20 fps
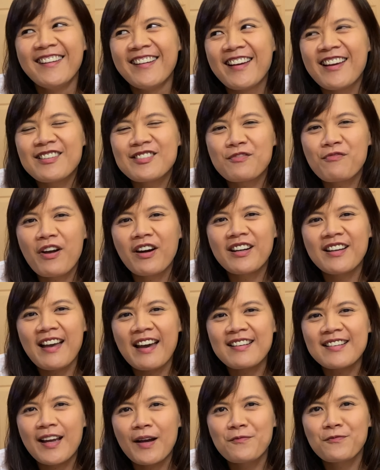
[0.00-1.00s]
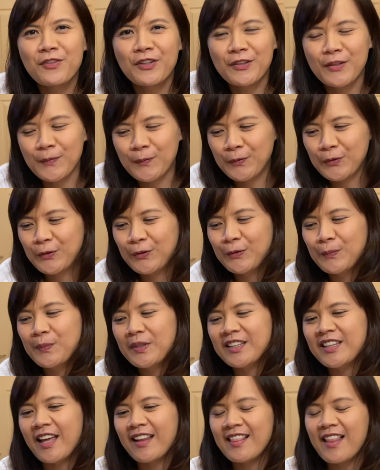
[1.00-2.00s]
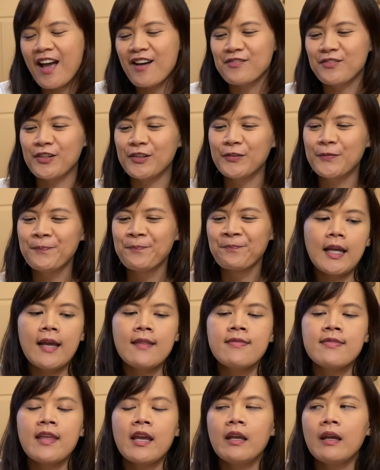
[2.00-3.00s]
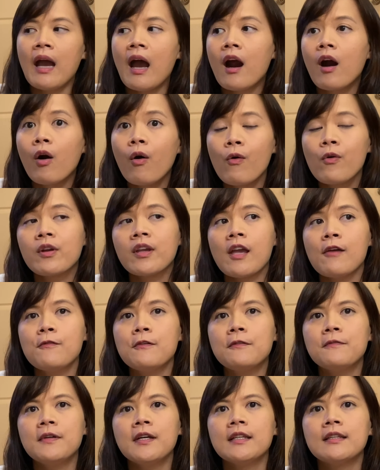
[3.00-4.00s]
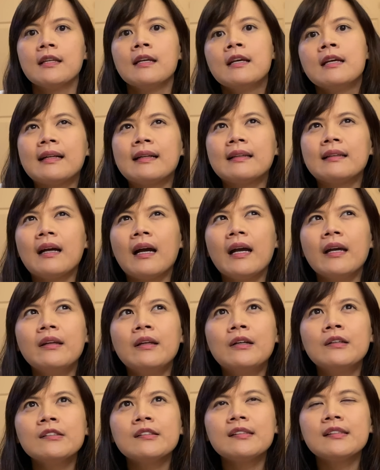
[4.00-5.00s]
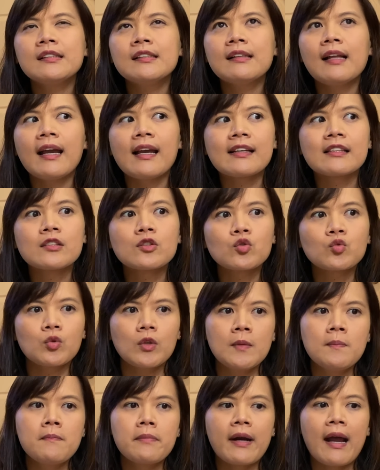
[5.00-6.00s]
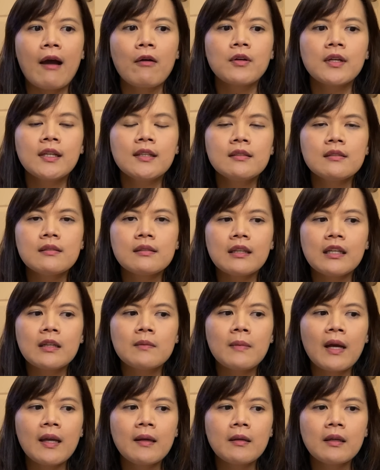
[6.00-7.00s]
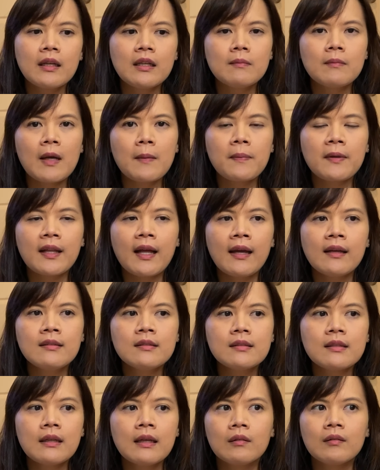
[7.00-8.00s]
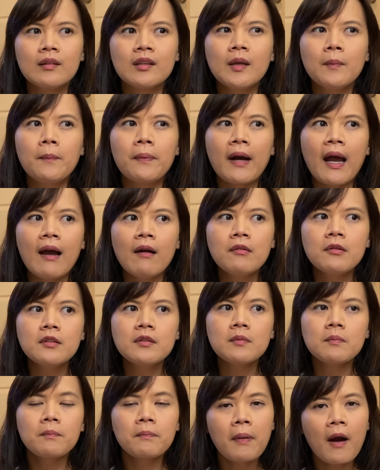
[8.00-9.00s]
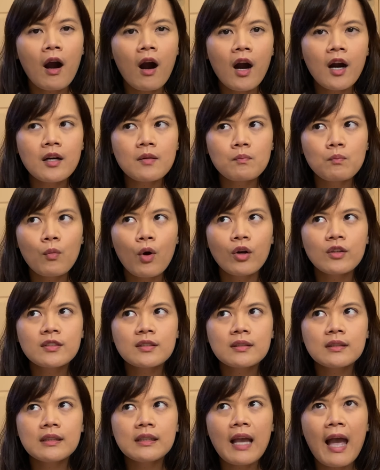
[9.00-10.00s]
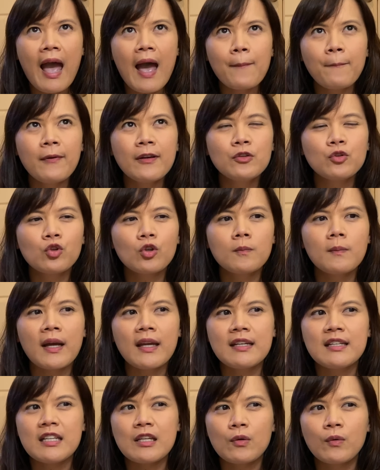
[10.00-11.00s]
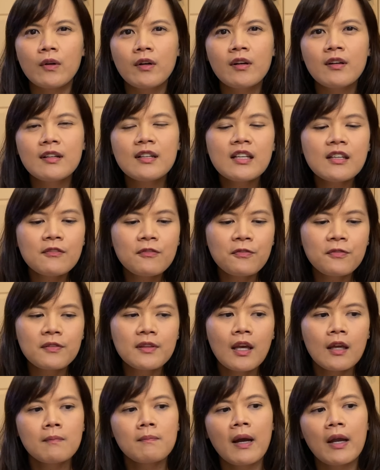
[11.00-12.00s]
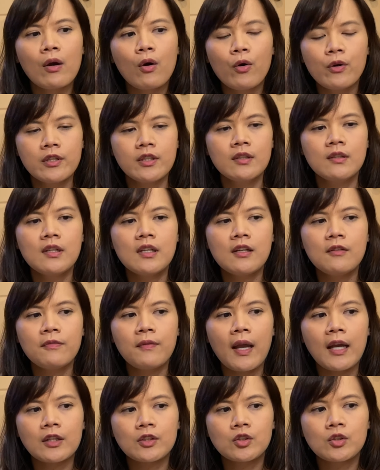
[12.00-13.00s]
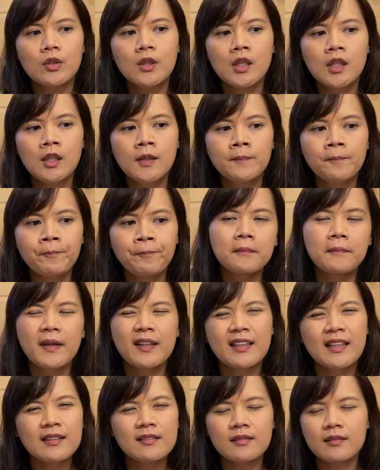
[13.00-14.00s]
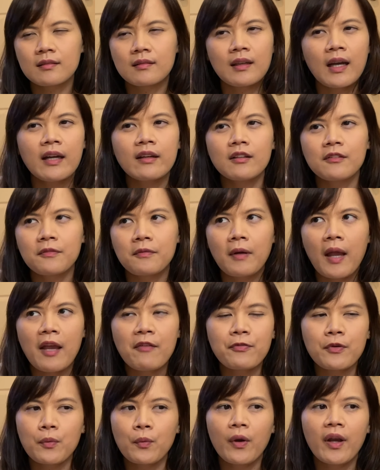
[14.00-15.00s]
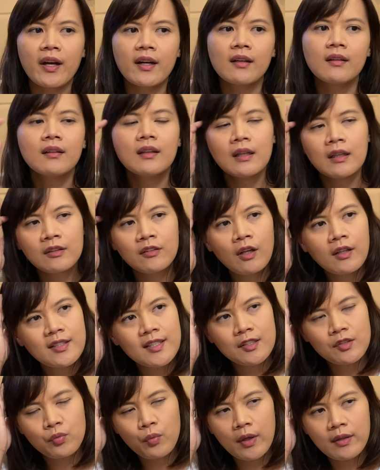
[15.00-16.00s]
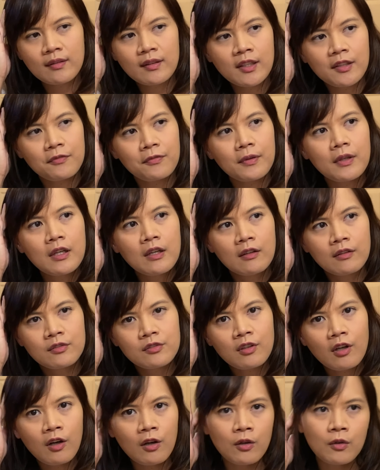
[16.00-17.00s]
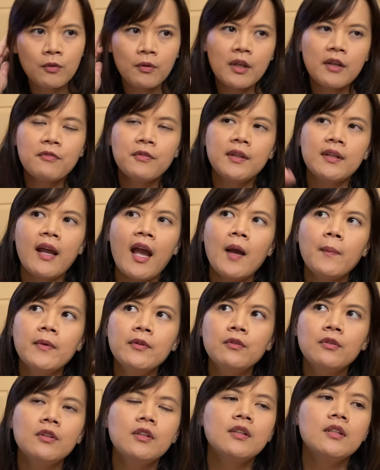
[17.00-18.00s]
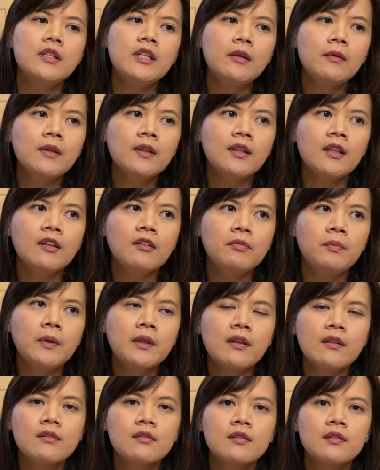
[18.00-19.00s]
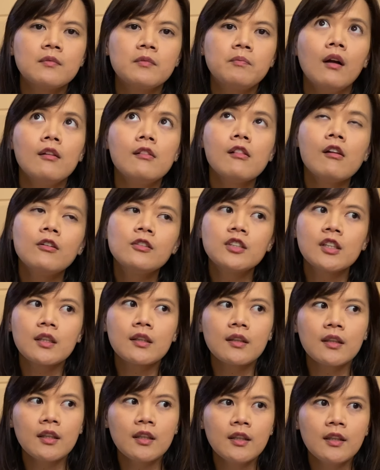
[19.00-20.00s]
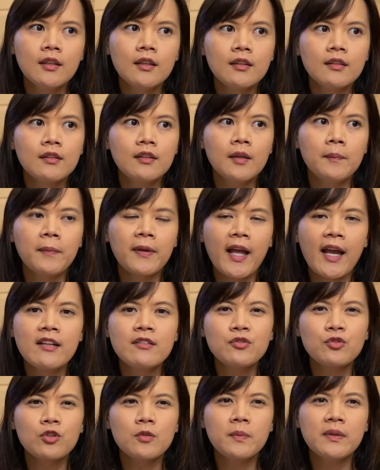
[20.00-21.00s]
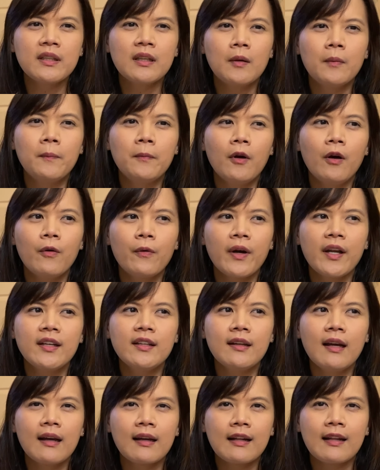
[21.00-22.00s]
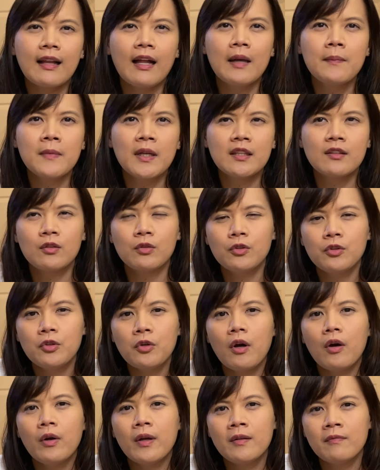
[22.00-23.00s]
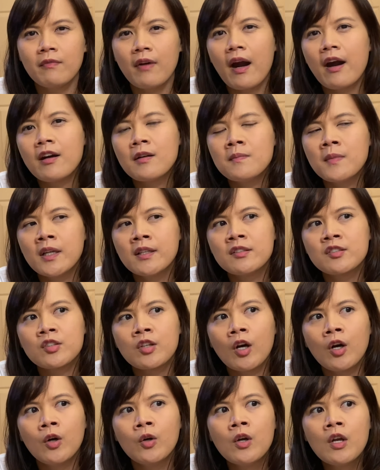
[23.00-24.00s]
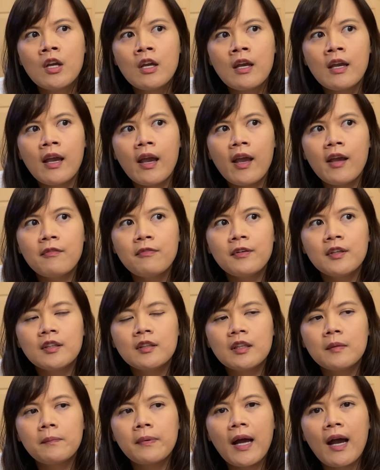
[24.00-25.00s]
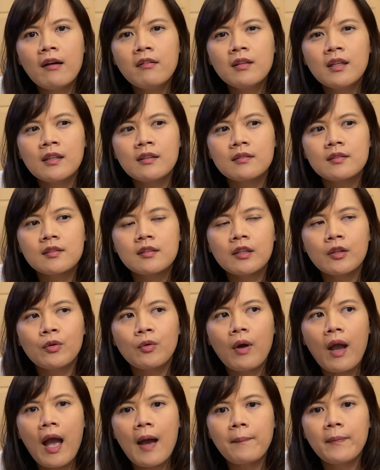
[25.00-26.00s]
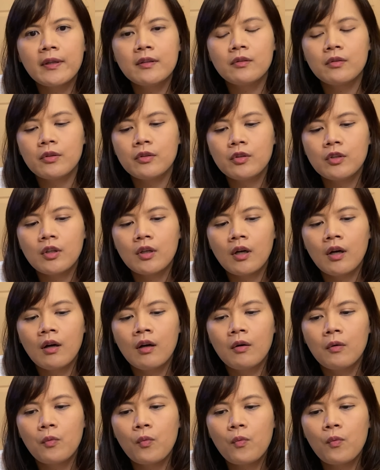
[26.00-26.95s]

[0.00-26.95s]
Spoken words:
it's very uncomfortable to be that level, and they are okay with it. I don't see like extreme brownings in my plants. The brown part mostly happen to my newer leaf than my older leaf actually, but it's kind of everywhere, not just one leaf. So if it happened to the new leaf, because logically the plant should be already acclimated to your environment. So if the browning still happen to your